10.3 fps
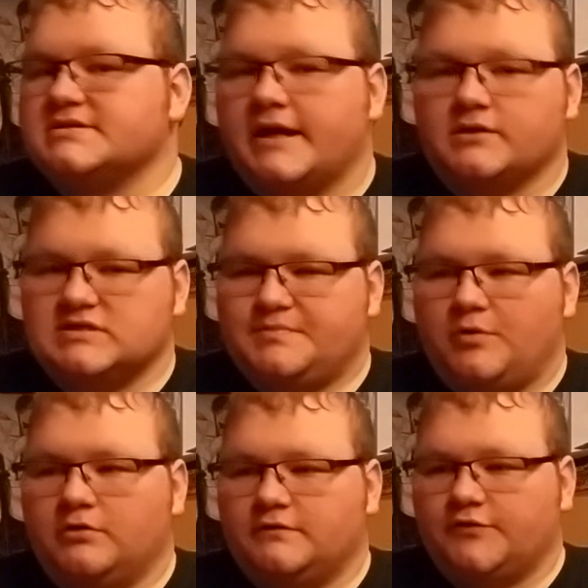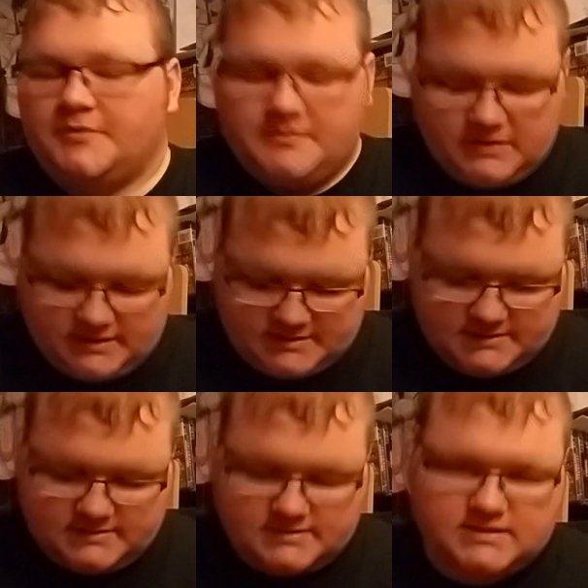title spoiled for me because
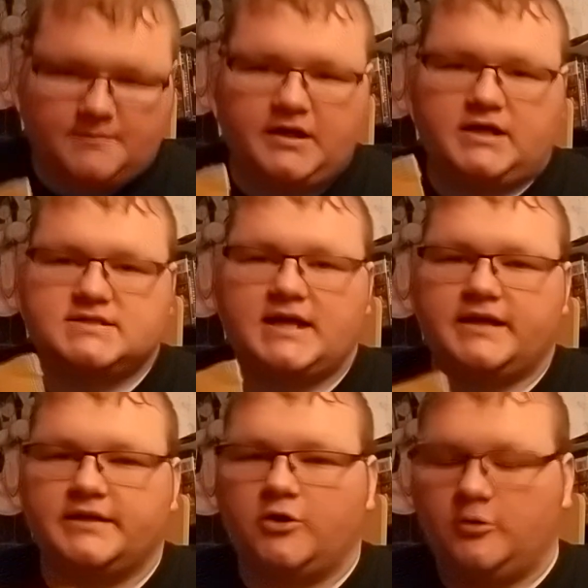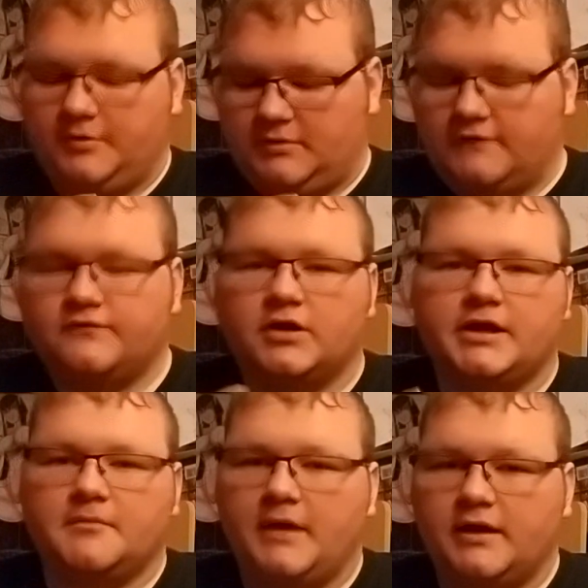somebody decided to open my
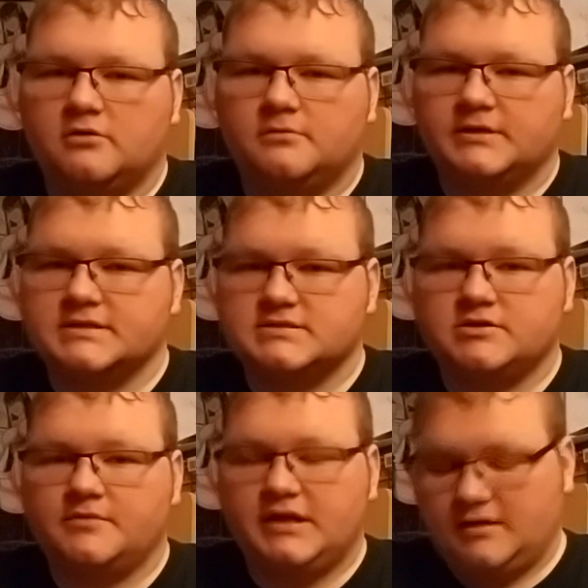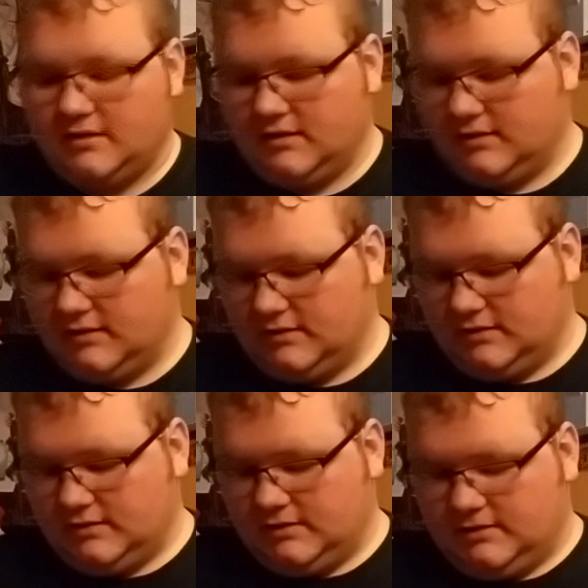fucking mail, because nobody
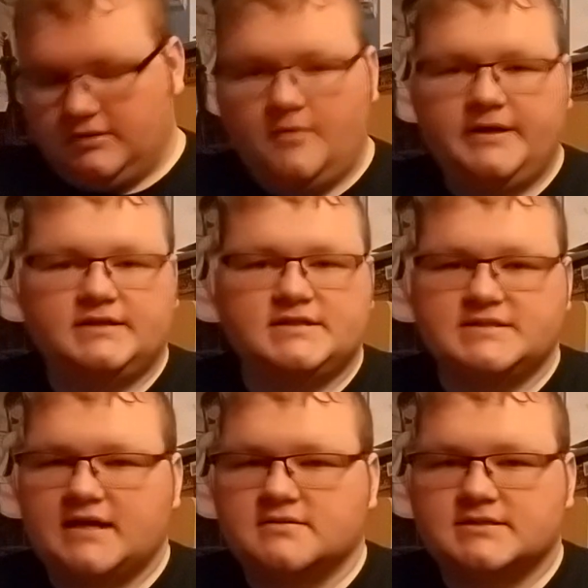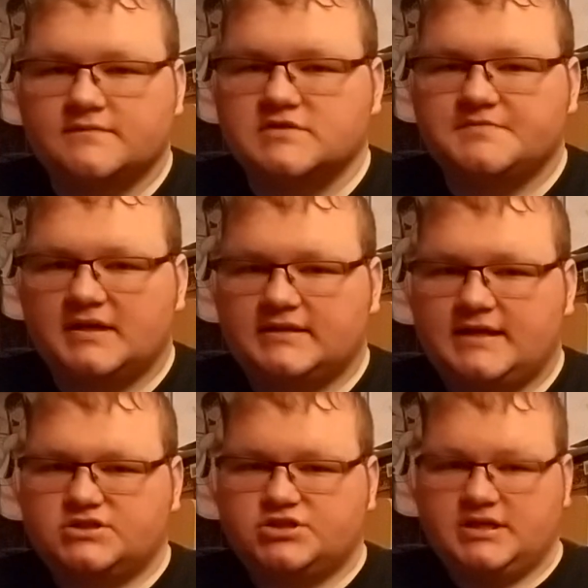in this house can respect
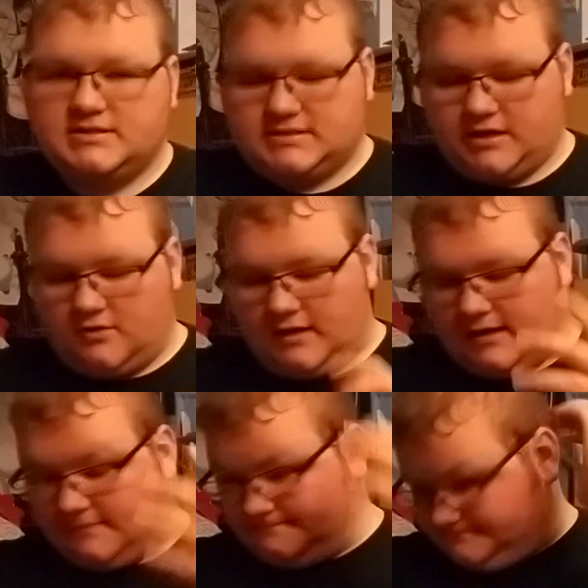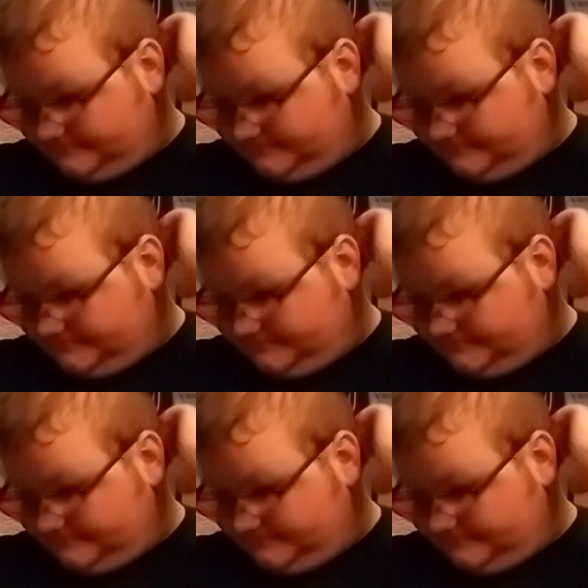that shit. So